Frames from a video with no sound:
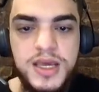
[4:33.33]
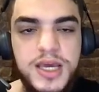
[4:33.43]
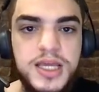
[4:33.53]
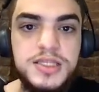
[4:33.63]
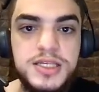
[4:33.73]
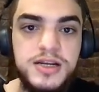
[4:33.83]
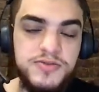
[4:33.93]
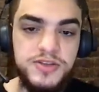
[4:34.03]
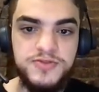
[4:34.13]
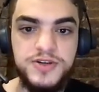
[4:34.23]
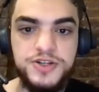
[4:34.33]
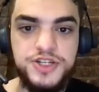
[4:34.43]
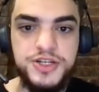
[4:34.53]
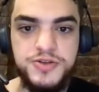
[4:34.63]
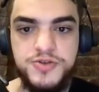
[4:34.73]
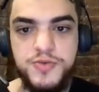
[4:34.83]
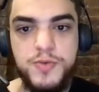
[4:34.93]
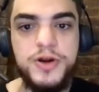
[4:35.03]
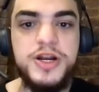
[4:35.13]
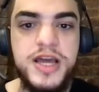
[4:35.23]
Inside of this function,
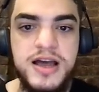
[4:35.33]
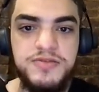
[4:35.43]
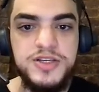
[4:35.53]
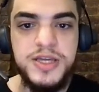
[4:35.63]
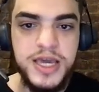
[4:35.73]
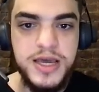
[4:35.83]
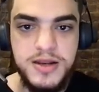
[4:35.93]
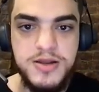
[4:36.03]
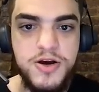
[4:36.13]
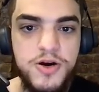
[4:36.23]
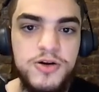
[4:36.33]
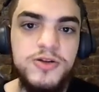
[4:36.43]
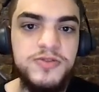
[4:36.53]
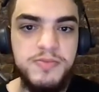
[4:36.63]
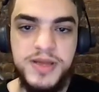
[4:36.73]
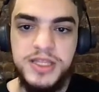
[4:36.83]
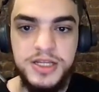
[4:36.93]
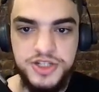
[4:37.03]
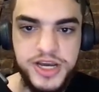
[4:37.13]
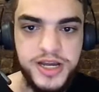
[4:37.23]
we're going to have to get all of the pending
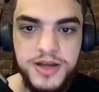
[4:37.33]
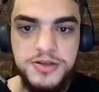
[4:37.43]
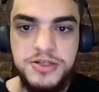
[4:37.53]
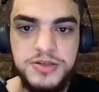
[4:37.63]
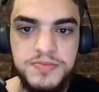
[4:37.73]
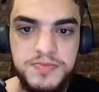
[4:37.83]
checkouts,